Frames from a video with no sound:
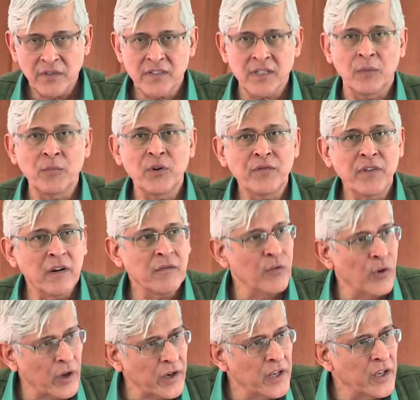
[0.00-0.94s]
some of our
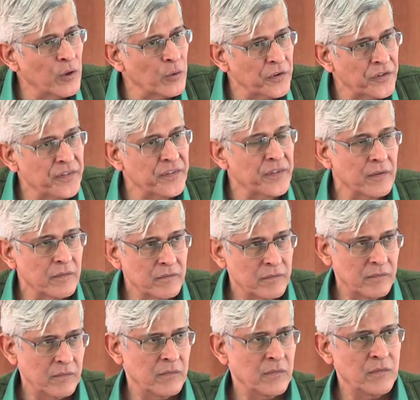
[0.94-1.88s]
war heroes
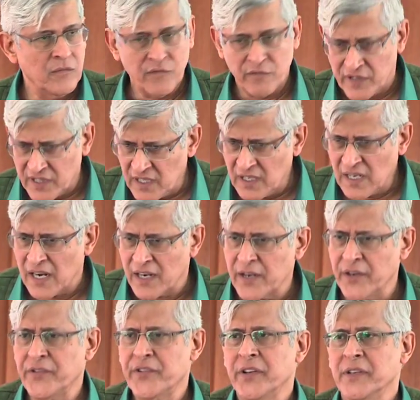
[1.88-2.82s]
within our
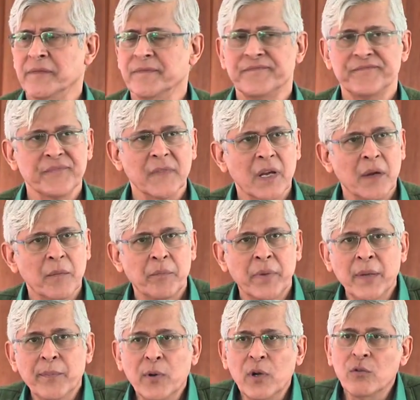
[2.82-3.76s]
country,
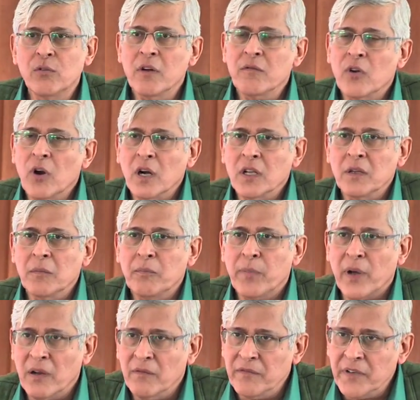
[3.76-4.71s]
people who have got the
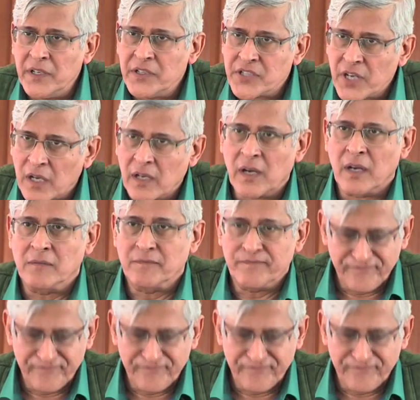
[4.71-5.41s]
Paramvir Chakra,